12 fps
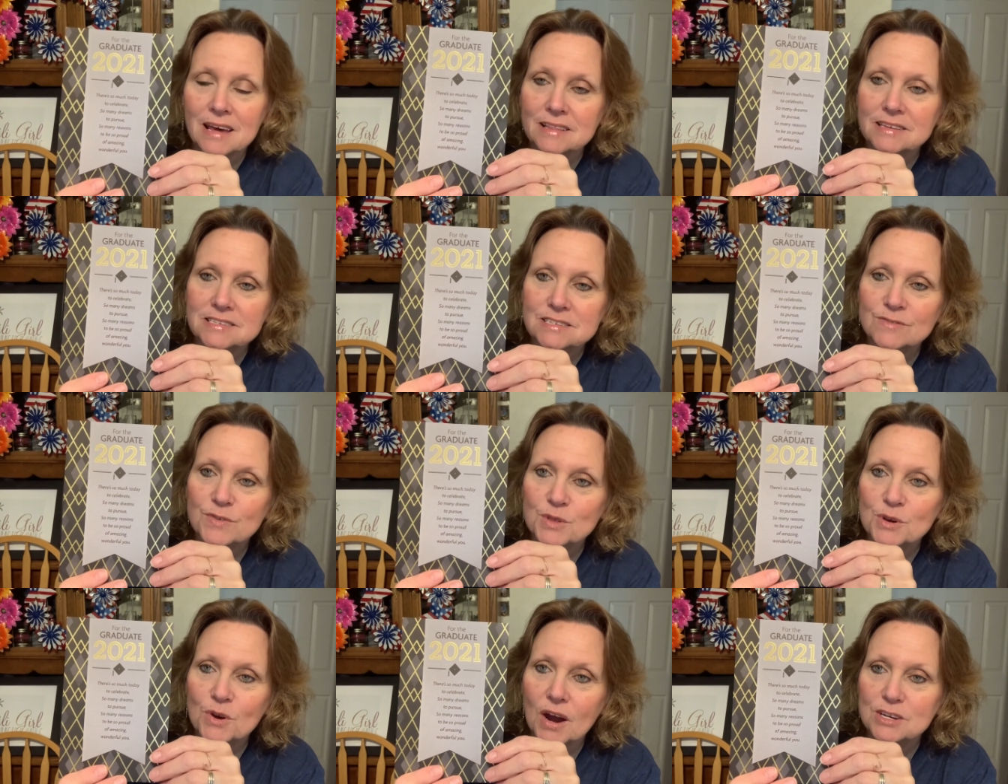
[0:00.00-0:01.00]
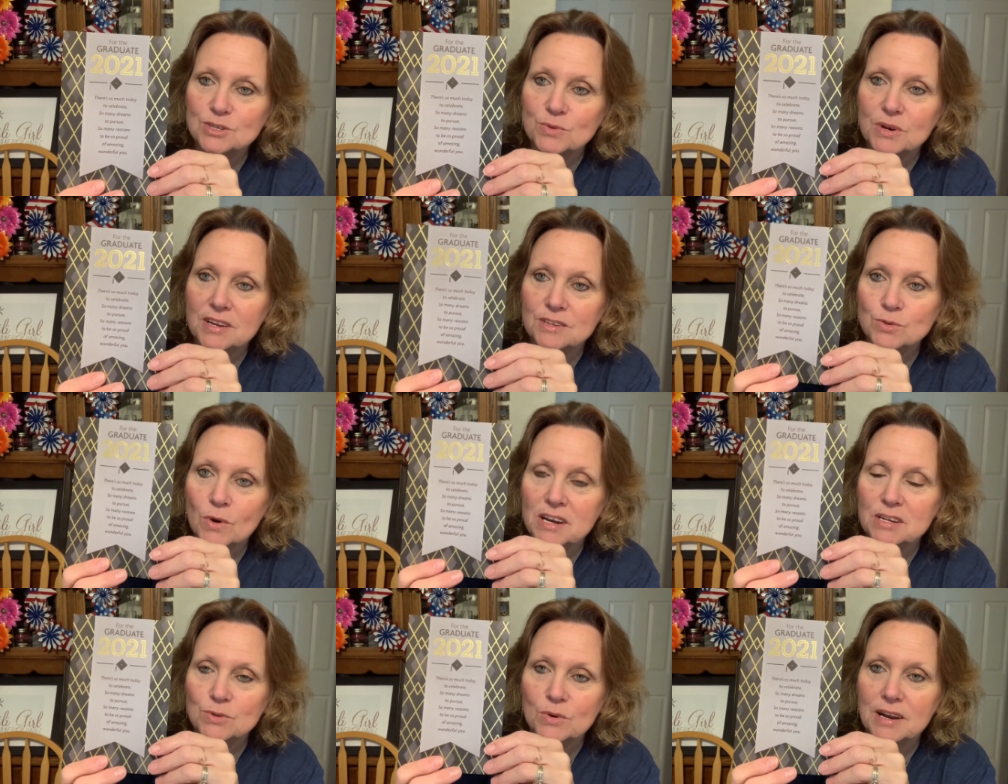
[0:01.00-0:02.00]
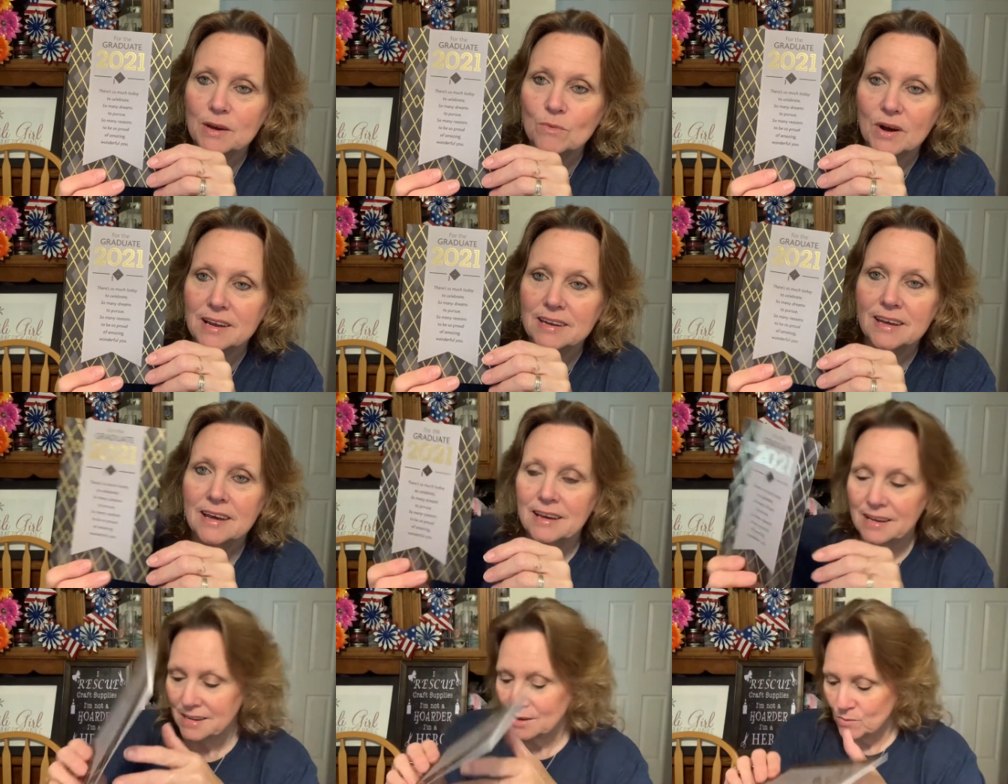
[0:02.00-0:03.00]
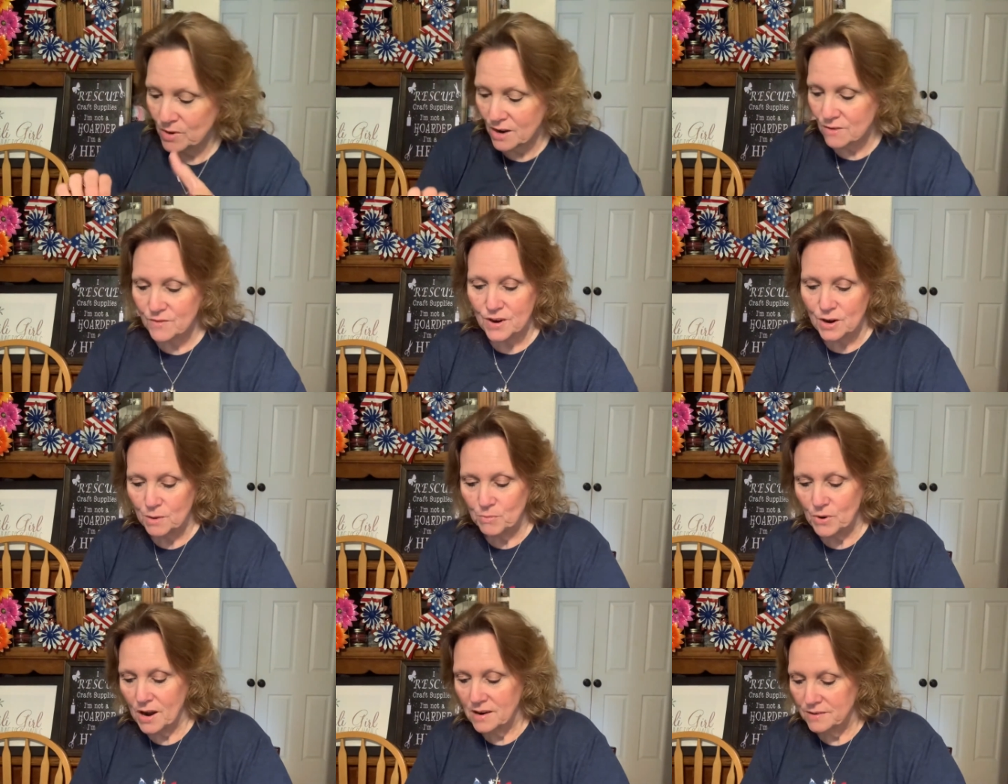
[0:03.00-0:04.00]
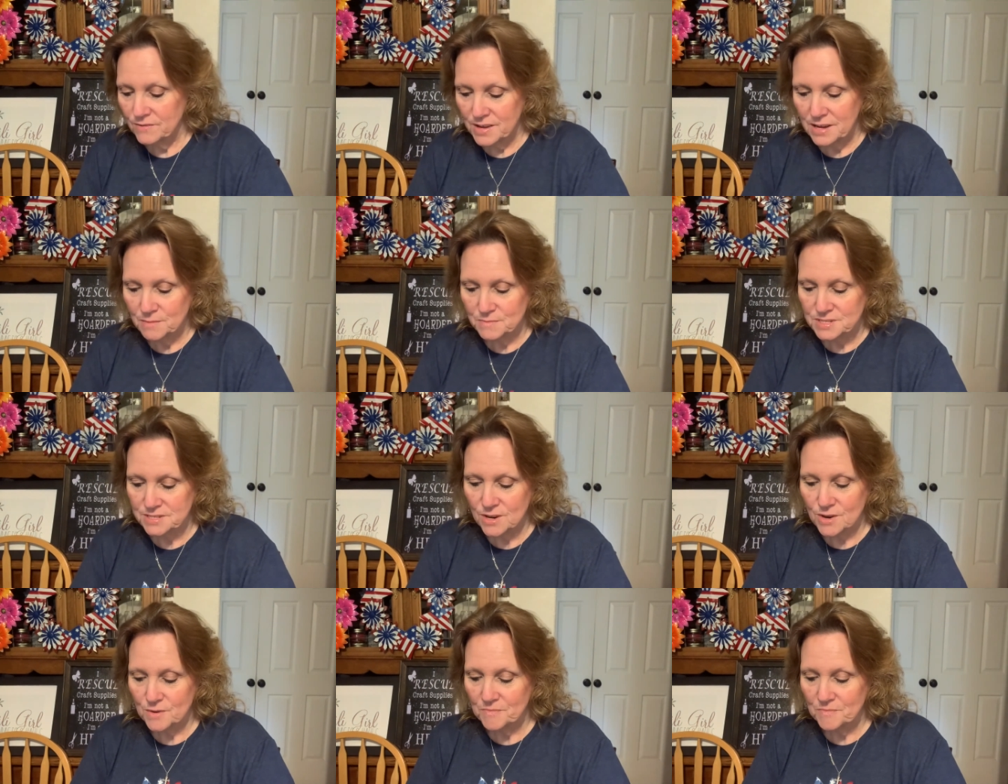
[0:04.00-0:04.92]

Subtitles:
This is for the graduate 2021, and we are very proud of him. So